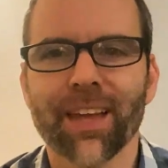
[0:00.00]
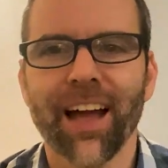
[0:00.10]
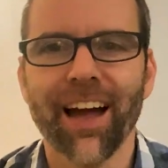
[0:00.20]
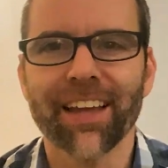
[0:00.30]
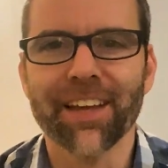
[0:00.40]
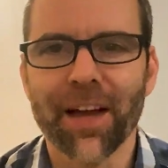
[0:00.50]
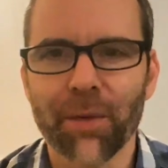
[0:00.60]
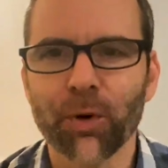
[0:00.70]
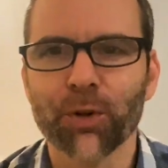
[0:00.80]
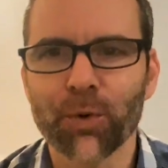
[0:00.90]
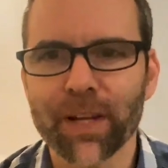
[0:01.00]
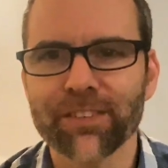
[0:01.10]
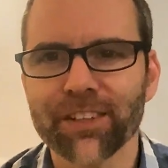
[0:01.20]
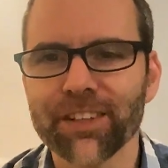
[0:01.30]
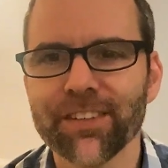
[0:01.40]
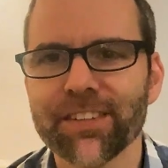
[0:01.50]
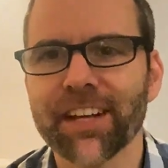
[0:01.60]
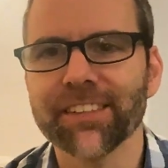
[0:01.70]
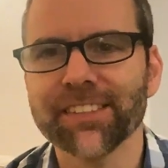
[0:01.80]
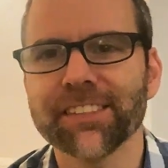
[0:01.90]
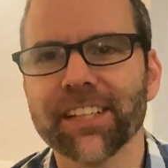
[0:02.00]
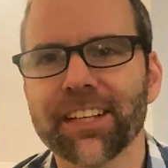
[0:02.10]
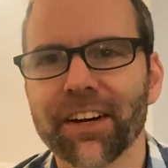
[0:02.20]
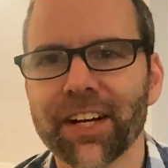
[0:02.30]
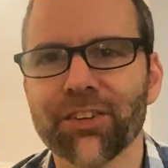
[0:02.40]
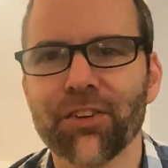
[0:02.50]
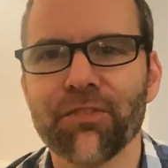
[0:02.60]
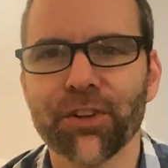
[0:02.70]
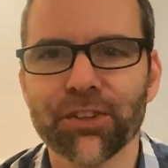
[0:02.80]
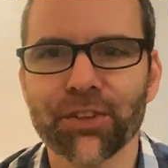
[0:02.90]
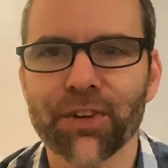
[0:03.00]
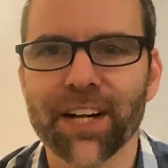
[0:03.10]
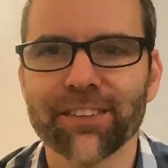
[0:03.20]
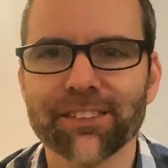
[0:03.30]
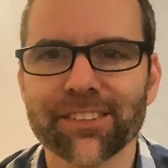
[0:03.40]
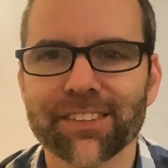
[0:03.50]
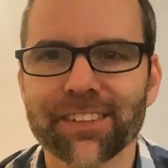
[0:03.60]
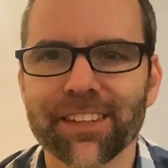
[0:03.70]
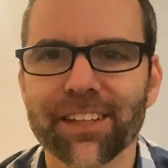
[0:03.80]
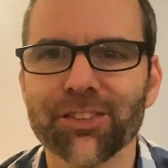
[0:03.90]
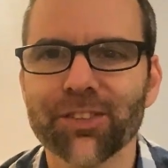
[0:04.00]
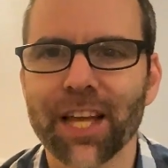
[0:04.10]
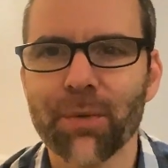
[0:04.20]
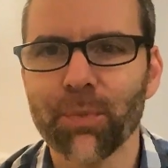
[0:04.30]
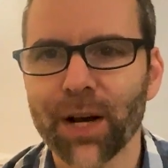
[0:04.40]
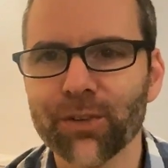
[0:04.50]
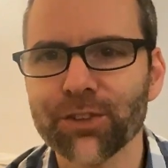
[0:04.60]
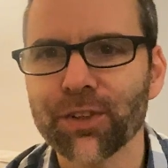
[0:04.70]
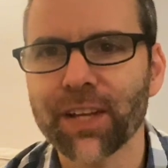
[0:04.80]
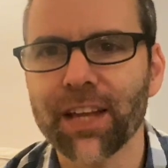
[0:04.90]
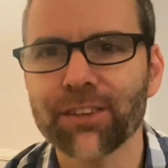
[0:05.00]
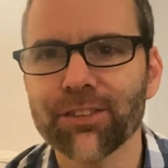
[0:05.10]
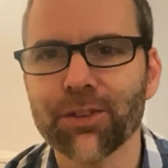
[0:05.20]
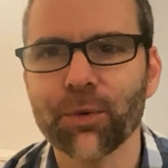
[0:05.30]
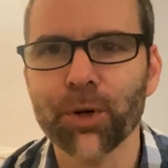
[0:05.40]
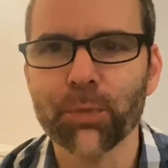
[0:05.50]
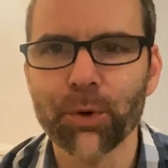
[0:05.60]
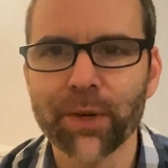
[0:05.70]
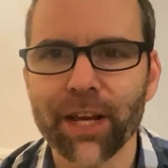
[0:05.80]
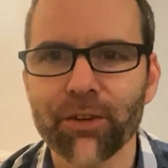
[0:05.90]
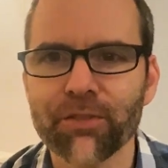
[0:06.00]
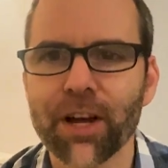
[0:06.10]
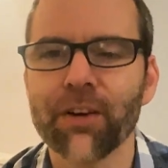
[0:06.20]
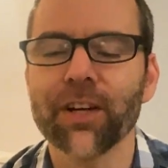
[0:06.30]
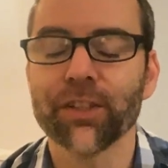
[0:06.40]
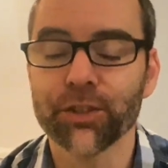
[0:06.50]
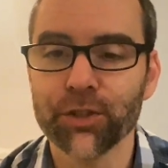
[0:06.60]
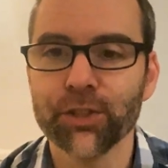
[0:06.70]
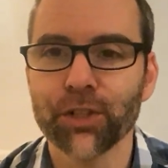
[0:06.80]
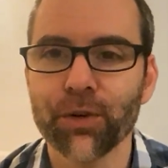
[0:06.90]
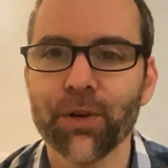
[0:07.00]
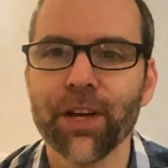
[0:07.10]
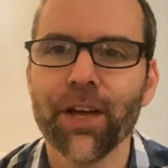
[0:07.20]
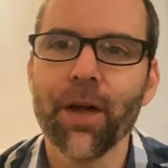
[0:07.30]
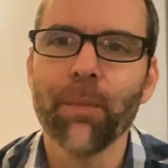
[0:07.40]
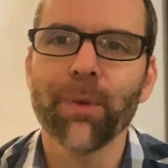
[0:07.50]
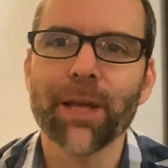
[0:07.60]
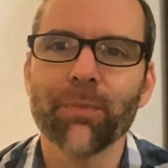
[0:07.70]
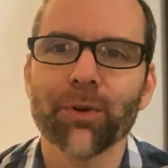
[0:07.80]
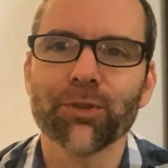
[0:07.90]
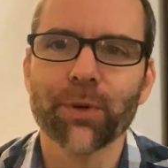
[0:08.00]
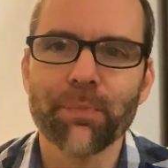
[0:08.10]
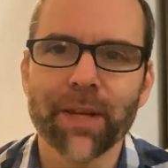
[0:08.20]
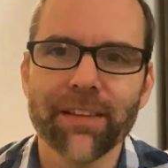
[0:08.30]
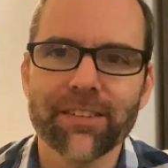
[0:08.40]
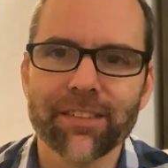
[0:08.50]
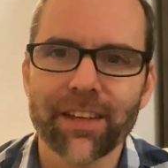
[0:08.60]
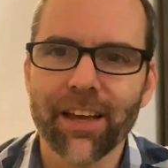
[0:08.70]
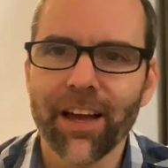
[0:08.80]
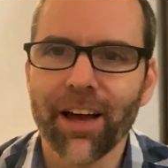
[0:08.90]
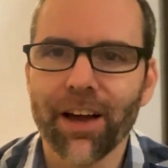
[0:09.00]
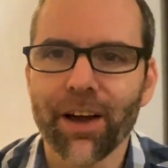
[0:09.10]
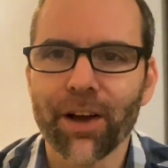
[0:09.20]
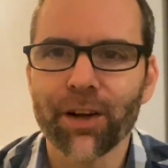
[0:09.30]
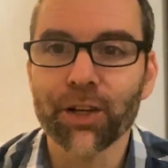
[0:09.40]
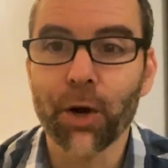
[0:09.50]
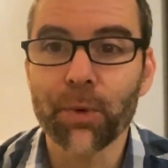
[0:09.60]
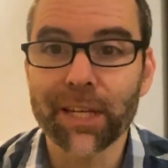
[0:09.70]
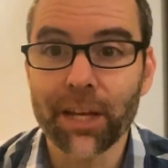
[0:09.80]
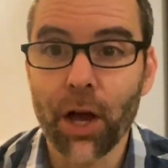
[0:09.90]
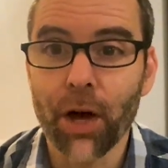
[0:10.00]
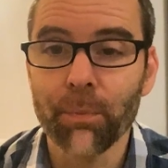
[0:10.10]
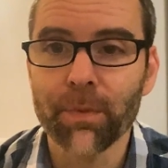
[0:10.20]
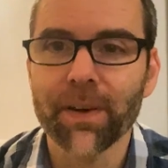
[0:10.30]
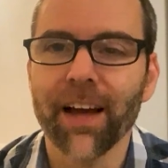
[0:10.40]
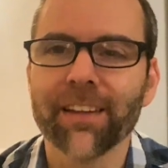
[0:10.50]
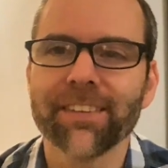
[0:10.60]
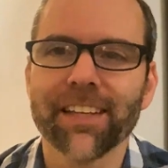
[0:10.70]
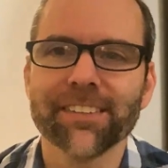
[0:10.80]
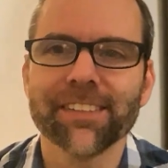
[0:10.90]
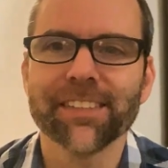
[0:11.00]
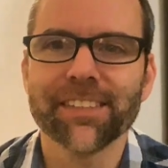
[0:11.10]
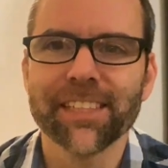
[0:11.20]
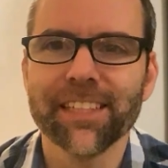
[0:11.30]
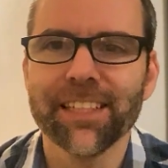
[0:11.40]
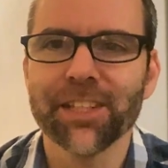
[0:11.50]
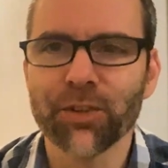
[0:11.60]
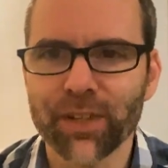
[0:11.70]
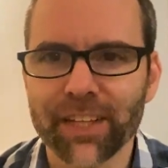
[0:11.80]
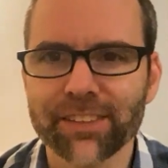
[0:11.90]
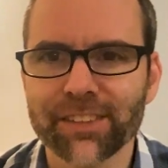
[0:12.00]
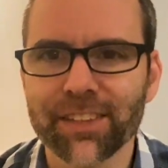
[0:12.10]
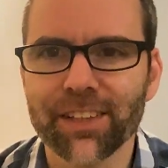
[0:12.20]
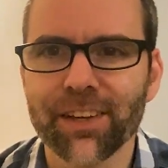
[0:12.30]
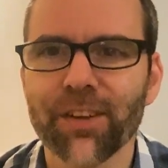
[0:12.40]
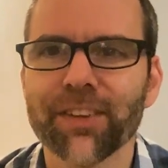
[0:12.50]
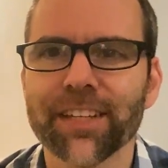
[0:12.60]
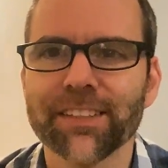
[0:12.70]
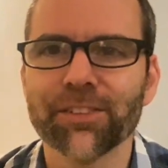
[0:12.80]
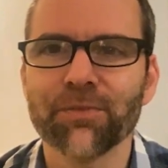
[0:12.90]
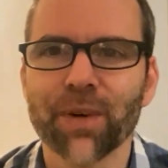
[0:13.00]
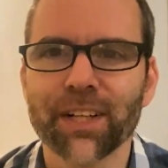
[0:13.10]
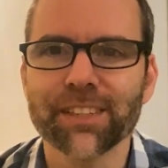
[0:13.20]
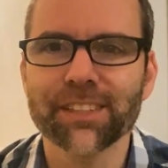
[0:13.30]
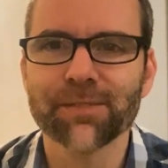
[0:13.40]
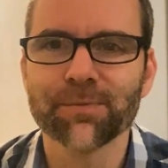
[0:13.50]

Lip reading: Hi, I'm Renaud Weiser, the artistic director of Fertile Ground, and today I'm proud to announce the world premiere of our new show, Play Pause Repeat, coming up at Density in Newcastle on the 8th of March.